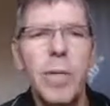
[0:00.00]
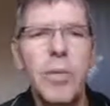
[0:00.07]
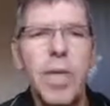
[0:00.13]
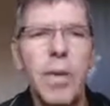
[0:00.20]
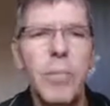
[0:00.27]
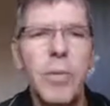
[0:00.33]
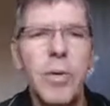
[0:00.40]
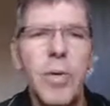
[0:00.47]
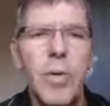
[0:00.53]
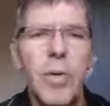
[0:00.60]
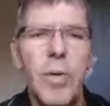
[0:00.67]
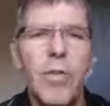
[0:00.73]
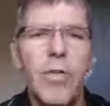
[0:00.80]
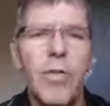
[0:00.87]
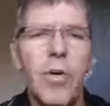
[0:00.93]
coming up
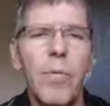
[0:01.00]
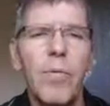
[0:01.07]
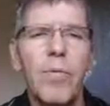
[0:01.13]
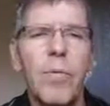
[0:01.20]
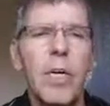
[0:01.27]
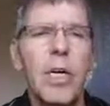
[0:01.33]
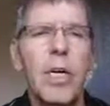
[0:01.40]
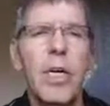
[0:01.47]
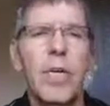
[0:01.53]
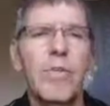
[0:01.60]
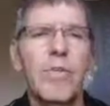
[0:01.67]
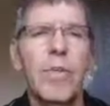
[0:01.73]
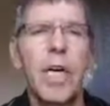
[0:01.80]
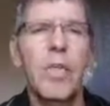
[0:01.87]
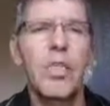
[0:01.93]
from
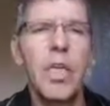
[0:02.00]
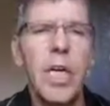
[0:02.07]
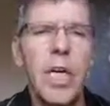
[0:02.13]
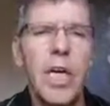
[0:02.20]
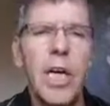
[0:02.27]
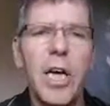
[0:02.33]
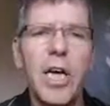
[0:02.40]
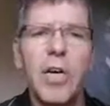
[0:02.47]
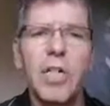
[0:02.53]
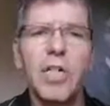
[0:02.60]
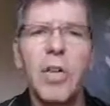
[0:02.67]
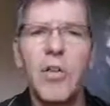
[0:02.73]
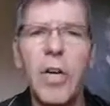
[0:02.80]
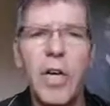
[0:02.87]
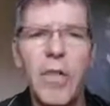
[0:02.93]
Nigeria,
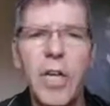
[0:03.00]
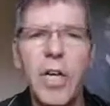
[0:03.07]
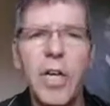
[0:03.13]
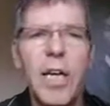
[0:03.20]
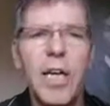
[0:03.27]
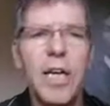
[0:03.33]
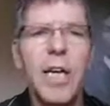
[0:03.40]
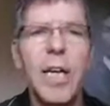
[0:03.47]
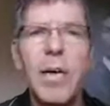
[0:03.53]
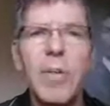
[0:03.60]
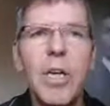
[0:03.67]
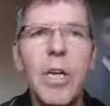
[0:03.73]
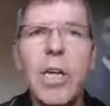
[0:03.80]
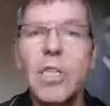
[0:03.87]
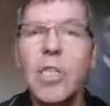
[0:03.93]
South Africa,
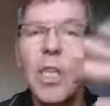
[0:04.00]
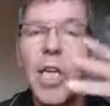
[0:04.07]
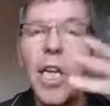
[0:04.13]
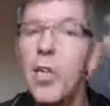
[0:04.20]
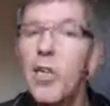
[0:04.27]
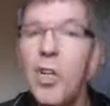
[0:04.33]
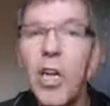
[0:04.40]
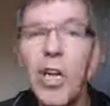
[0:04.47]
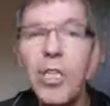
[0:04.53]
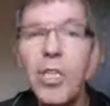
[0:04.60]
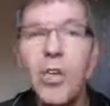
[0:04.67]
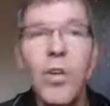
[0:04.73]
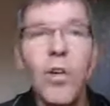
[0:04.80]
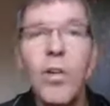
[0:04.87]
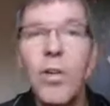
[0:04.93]
Lebanon. It's an
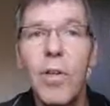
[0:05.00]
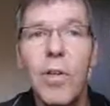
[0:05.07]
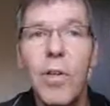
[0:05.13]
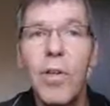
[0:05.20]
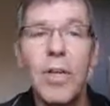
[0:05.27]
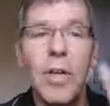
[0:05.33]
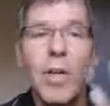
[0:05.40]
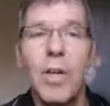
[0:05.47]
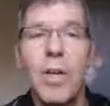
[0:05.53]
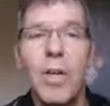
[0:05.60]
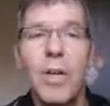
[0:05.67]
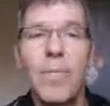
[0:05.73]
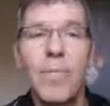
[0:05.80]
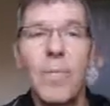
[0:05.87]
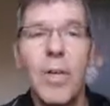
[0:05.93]
international
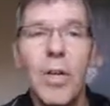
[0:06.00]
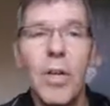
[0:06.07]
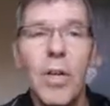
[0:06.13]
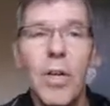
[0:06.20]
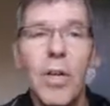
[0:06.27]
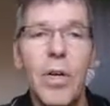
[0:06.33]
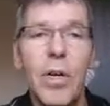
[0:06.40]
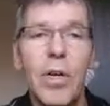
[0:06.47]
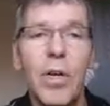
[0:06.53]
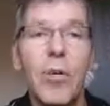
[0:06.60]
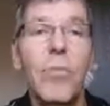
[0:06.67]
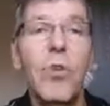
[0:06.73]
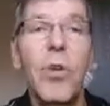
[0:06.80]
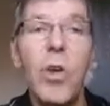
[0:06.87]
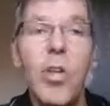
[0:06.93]

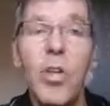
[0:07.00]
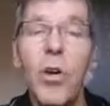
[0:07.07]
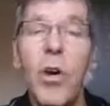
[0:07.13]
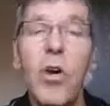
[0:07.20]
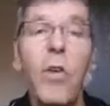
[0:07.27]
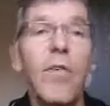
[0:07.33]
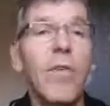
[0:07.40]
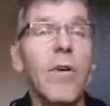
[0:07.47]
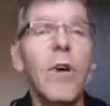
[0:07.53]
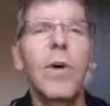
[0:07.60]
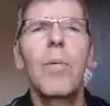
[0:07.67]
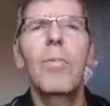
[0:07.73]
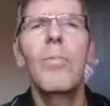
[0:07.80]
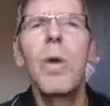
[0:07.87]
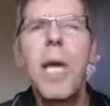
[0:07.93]
community of
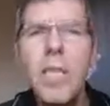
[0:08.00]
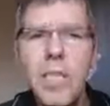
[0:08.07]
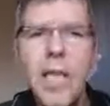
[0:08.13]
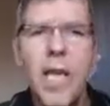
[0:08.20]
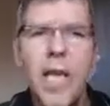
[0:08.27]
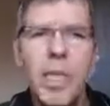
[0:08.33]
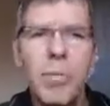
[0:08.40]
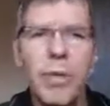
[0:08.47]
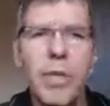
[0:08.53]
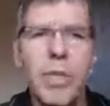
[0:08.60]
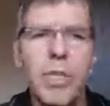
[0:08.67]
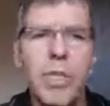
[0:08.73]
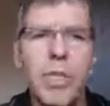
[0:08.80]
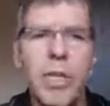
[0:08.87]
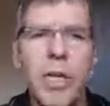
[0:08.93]
amazing
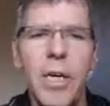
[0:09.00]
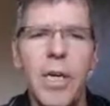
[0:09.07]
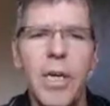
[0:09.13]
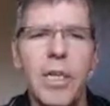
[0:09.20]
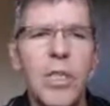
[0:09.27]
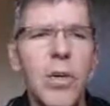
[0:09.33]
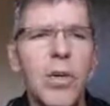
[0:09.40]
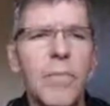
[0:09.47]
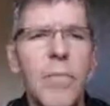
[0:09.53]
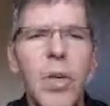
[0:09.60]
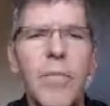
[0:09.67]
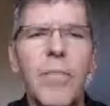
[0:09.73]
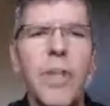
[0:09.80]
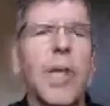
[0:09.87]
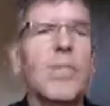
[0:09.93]
experts. So,
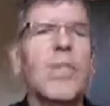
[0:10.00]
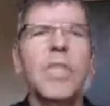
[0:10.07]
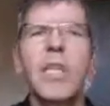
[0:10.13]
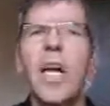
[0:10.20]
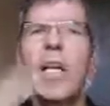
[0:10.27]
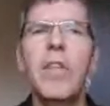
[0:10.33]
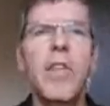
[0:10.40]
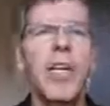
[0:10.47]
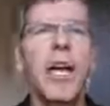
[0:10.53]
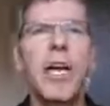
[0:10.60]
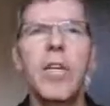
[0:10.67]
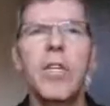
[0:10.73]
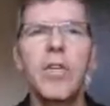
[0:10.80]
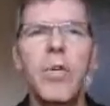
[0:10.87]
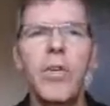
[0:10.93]
if there's anything I
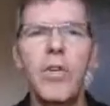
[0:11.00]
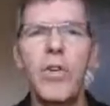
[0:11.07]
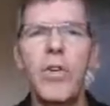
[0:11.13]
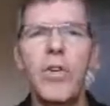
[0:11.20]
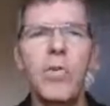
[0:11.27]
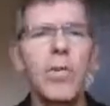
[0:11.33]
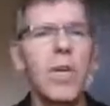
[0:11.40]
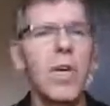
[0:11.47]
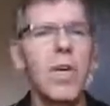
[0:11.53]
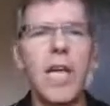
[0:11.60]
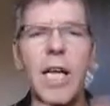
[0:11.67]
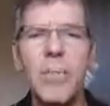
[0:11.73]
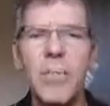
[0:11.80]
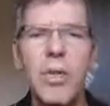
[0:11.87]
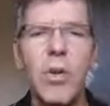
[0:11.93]
can do for you,
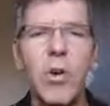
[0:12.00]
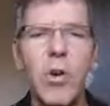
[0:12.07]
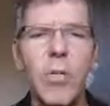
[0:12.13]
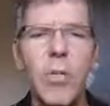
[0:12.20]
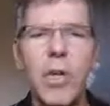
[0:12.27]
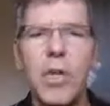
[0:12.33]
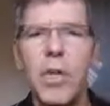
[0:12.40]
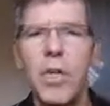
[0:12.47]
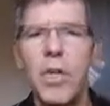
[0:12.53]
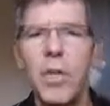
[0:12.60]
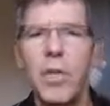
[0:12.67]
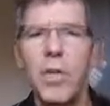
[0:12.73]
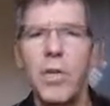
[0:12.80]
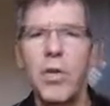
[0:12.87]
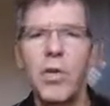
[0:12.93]
let me know. But
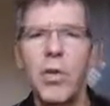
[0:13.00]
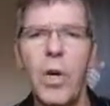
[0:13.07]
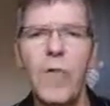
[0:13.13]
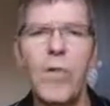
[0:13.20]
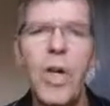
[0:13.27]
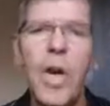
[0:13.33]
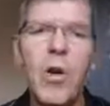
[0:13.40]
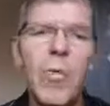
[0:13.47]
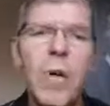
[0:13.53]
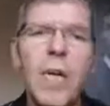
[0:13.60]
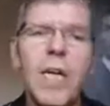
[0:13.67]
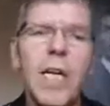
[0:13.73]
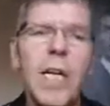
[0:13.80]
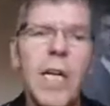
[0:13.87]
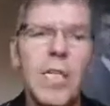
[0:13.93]
you have now
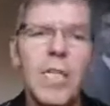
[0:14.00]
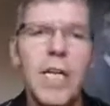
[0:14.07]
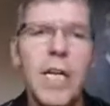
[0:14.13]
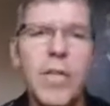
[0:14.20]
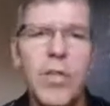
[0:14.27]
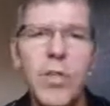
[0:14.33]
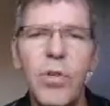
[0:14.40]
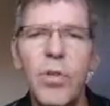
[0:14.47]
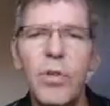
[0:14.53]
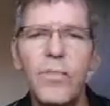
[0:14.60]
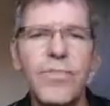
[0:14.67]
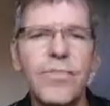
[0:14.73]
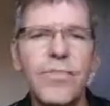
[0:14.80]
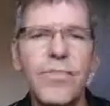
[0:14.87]
been listening to